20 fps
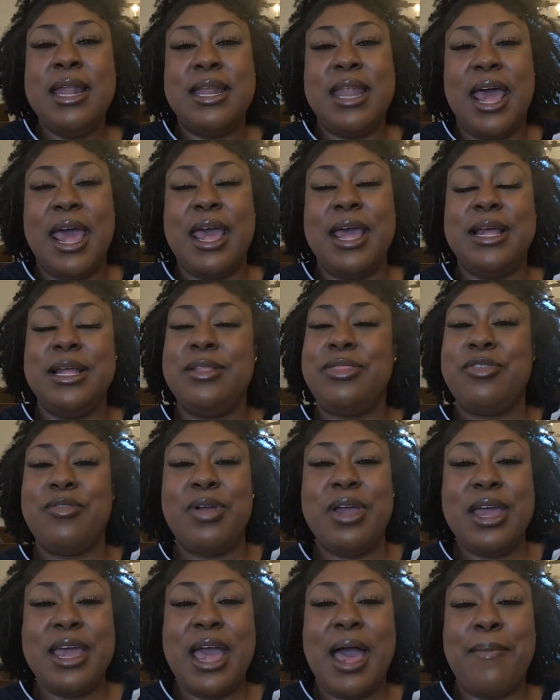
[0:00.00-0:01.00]
Day
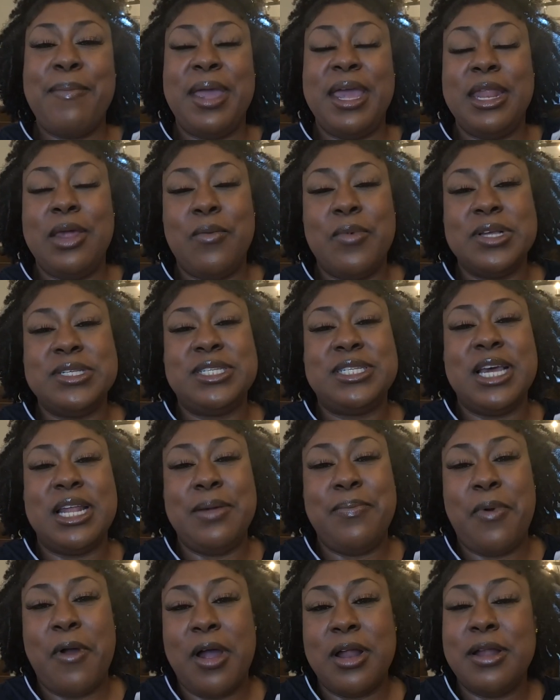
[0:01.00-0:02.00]
3, I'm eating what
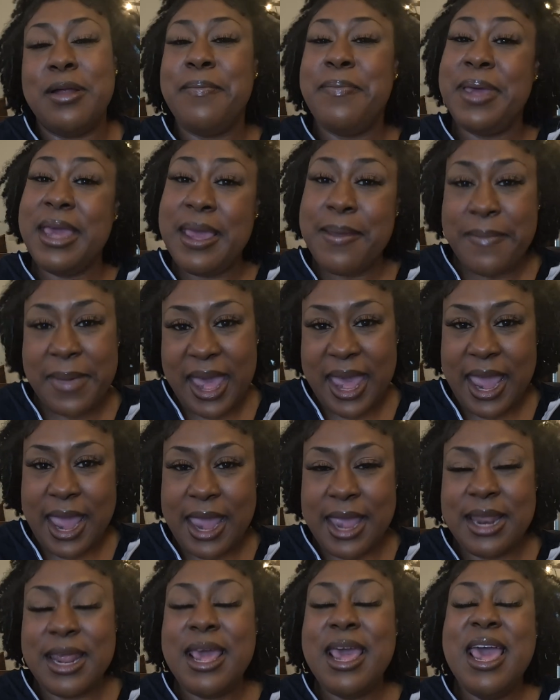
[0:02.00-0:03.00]
study partner B
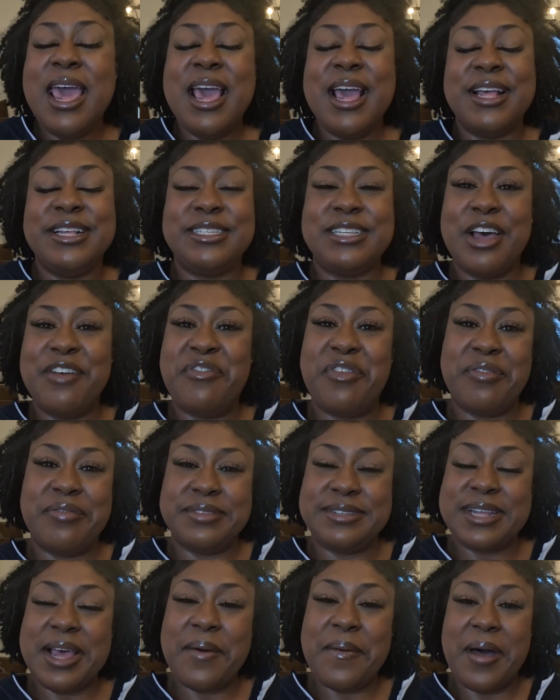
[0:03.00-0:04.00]
made, and so forth
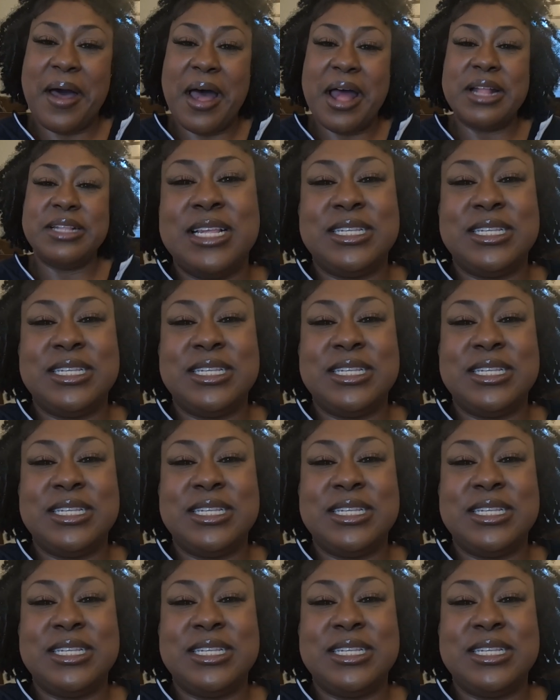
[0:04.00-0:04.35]
and so on.